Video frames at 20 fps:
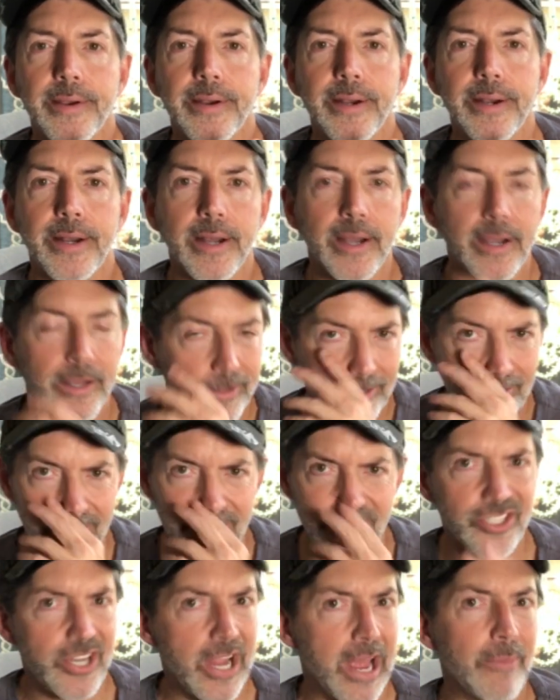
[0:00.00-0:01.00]

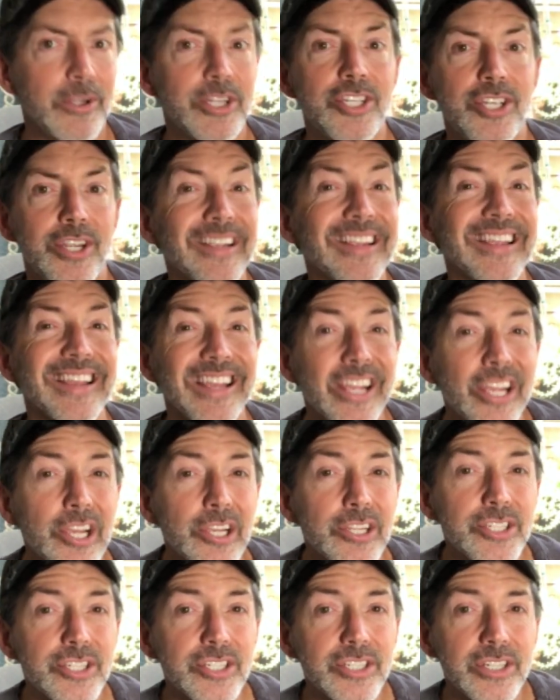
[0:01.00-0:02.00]
little shabby
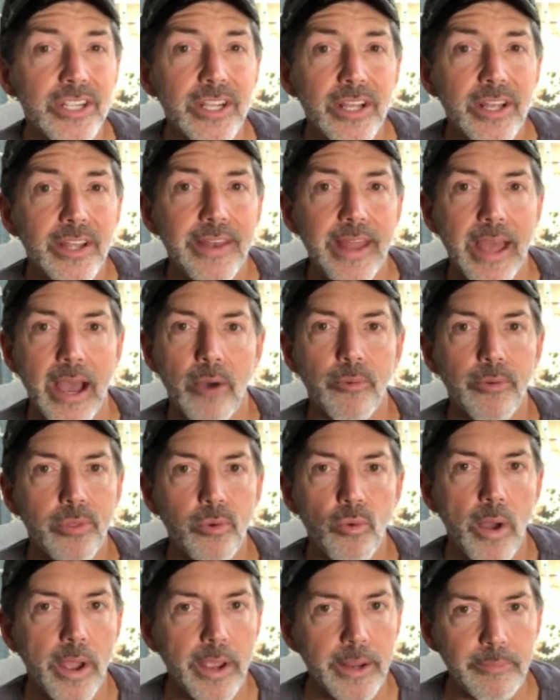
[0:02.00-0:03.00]
chic-ish, not with
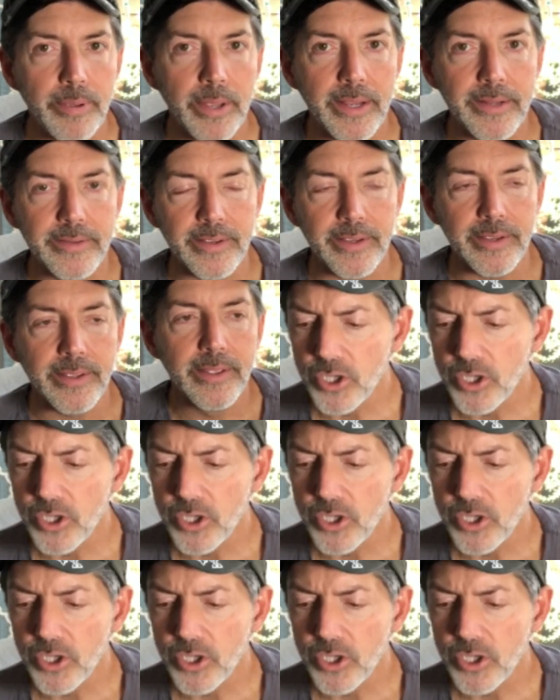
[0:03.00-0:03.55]
white painting.